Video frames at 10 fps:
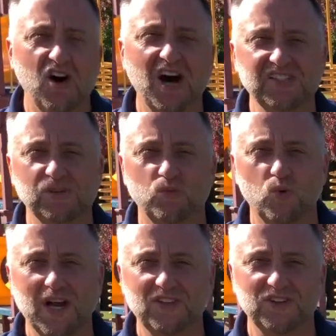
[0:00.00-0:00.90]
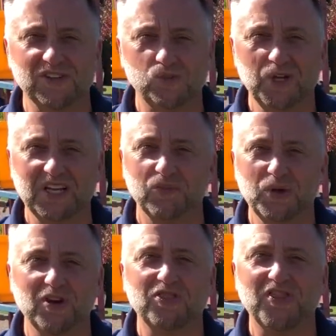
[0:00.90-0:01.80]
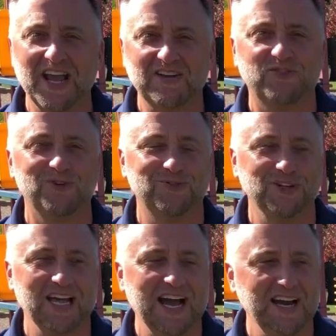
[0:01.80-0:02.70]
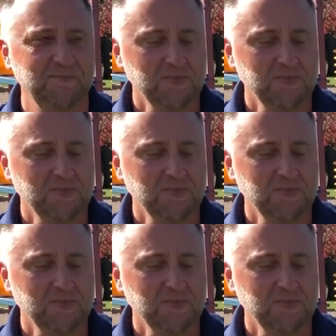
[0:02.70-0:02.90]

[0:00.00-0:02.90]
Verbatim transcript: awesome weather this week and we are thankful for that.